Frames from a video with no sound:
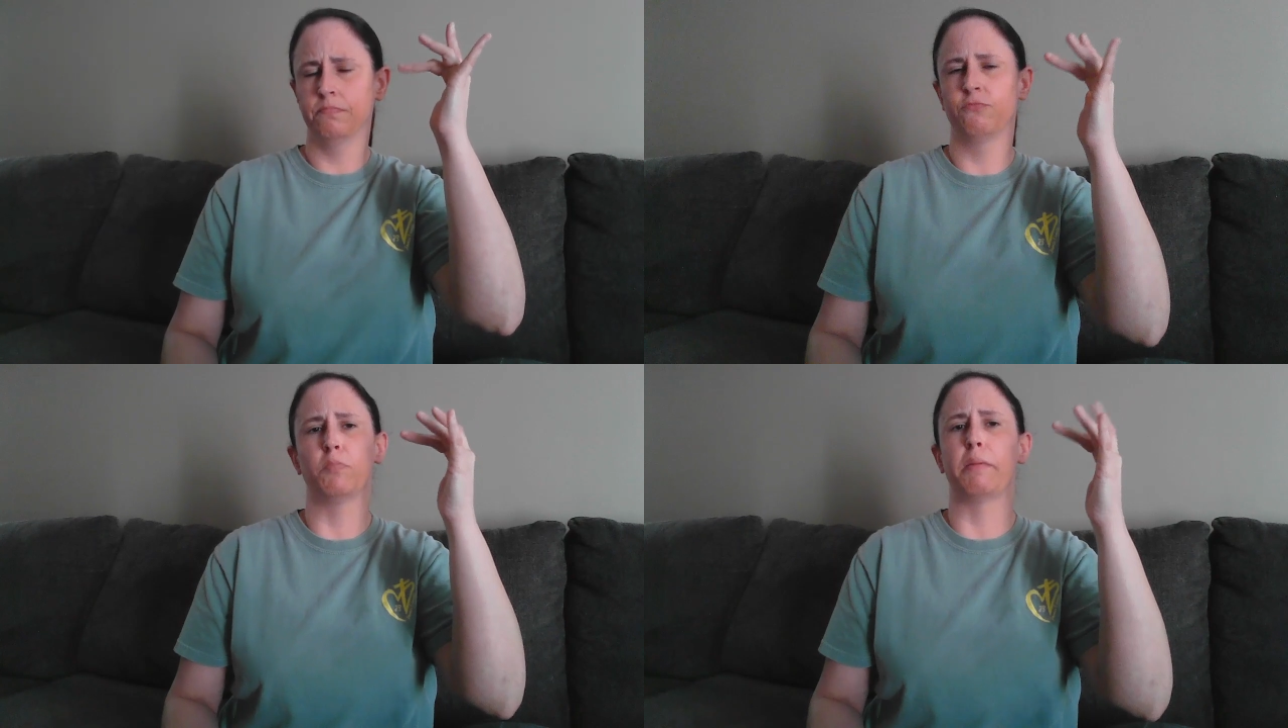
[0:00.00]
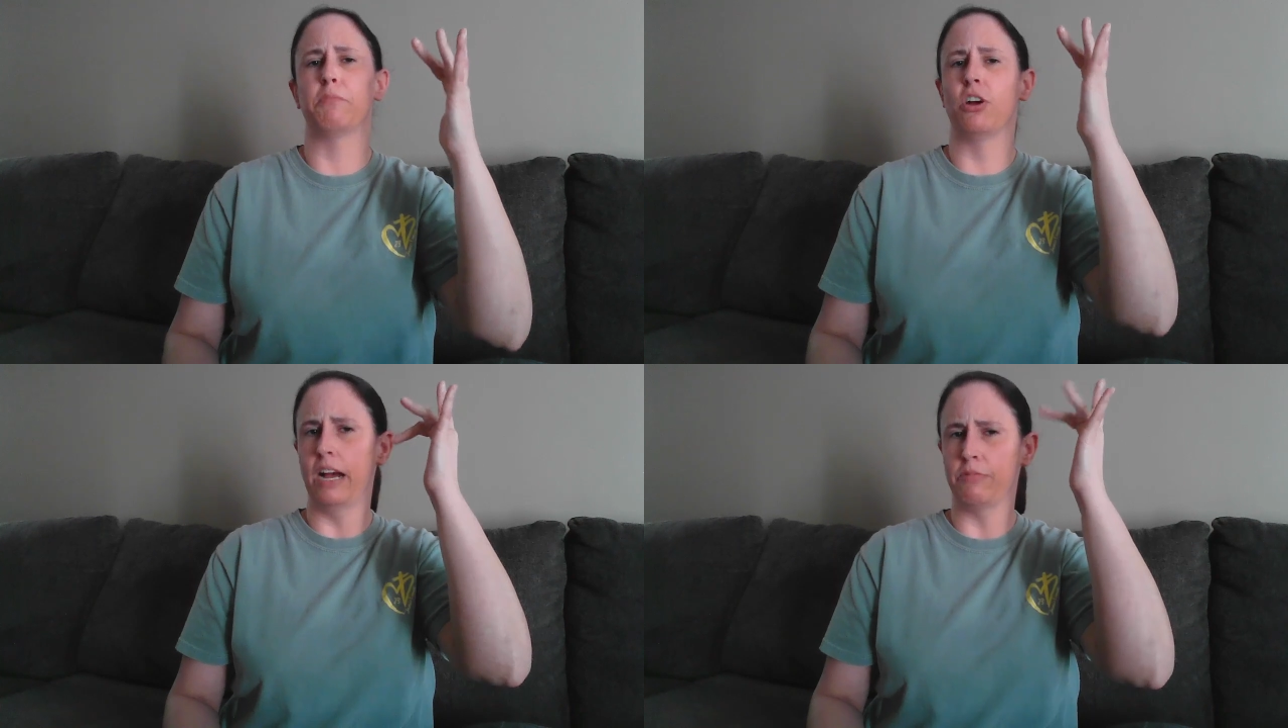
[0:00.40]

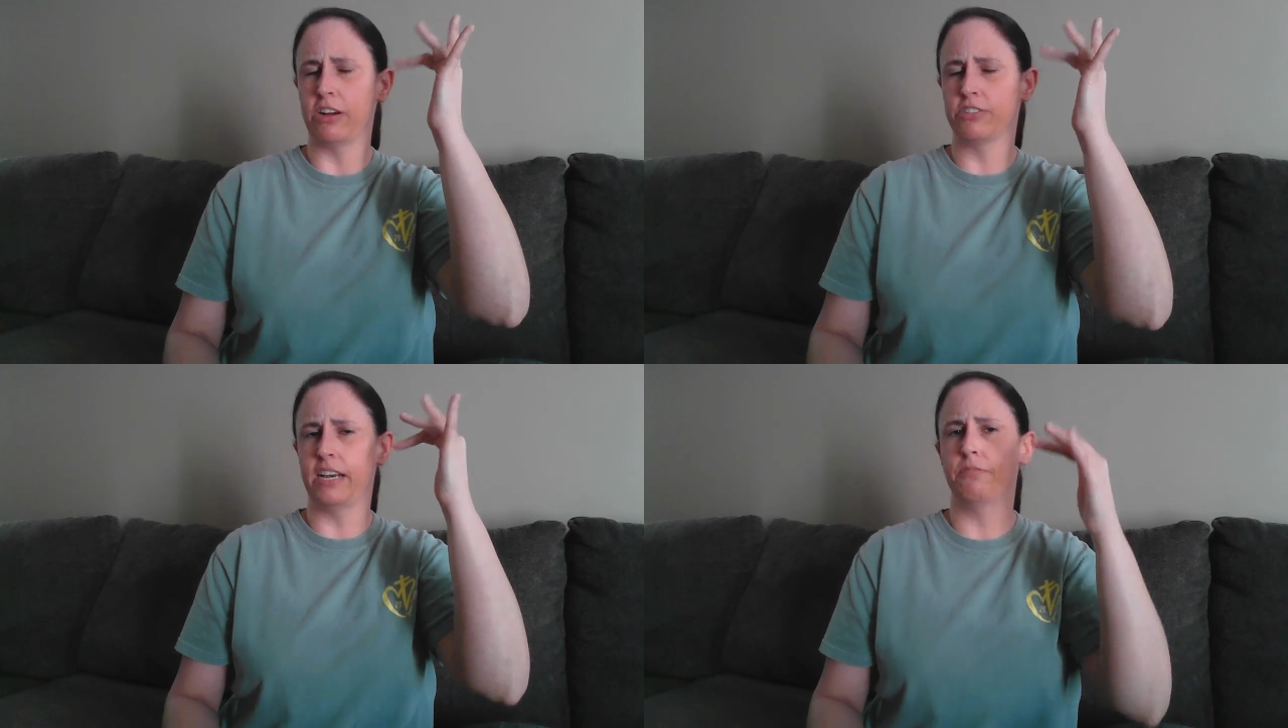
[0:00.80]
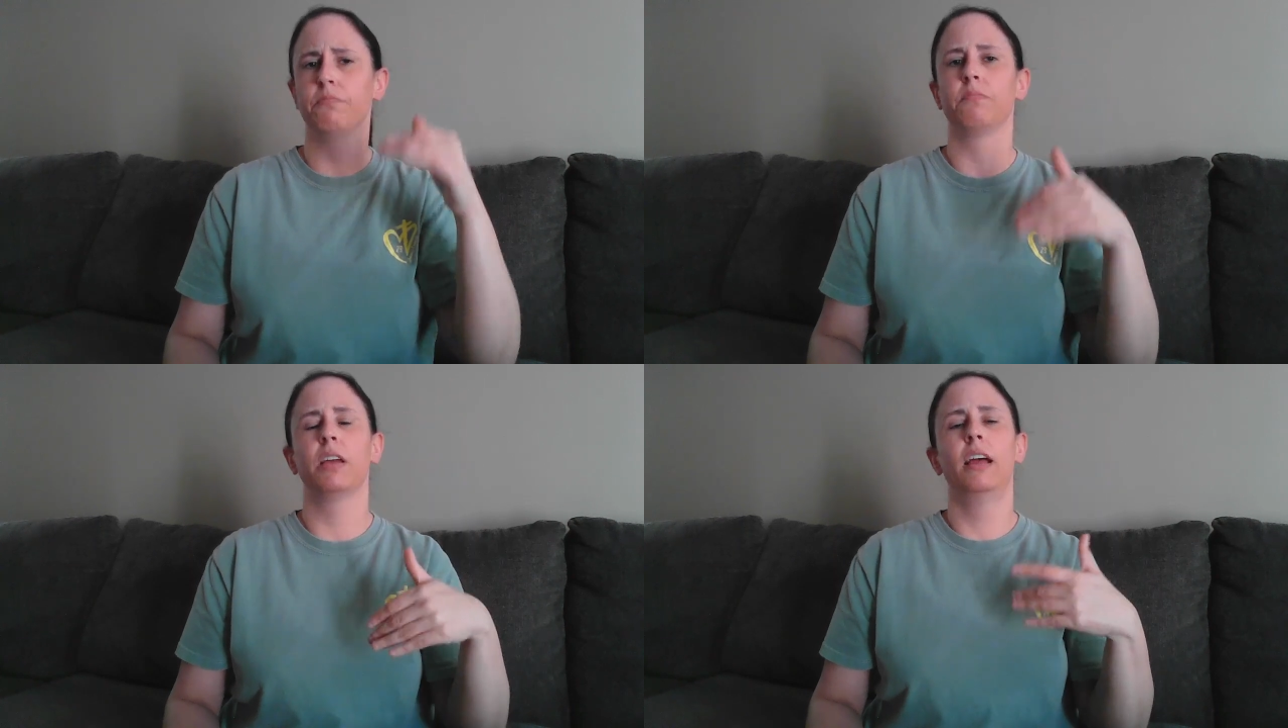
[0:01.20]
Remember, eyebrows down.
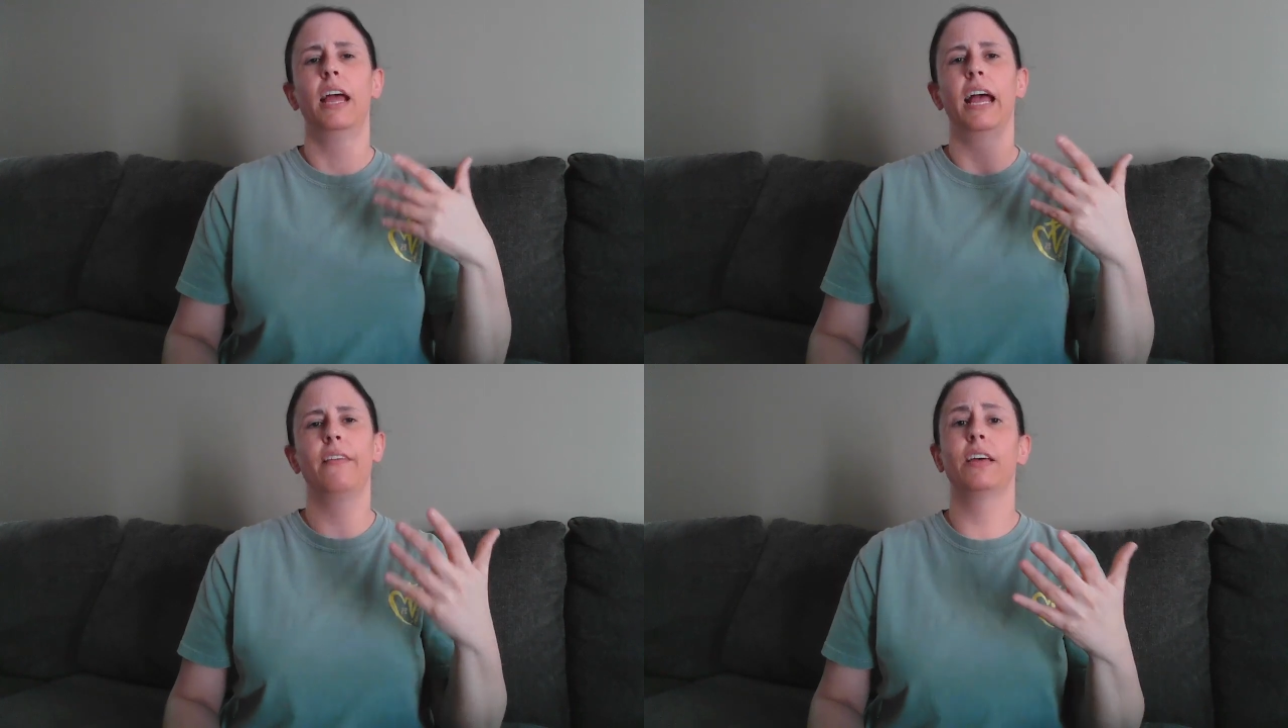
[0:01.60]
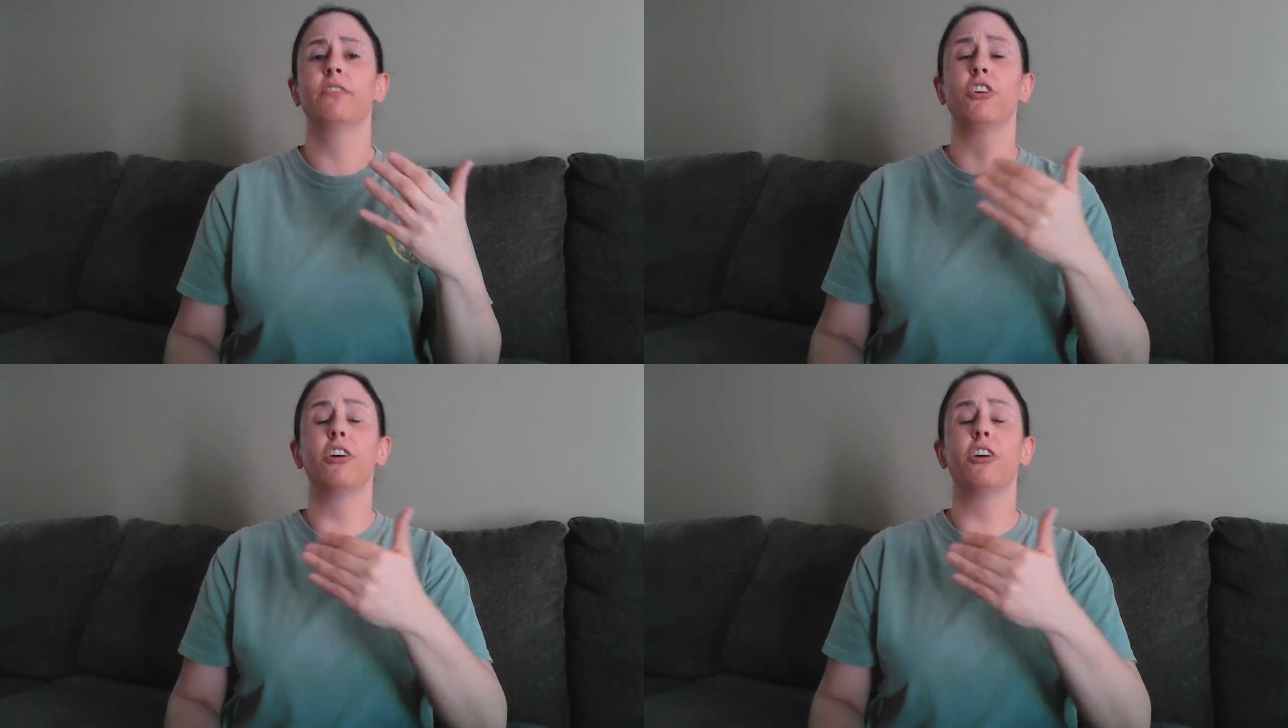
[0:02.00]
And then there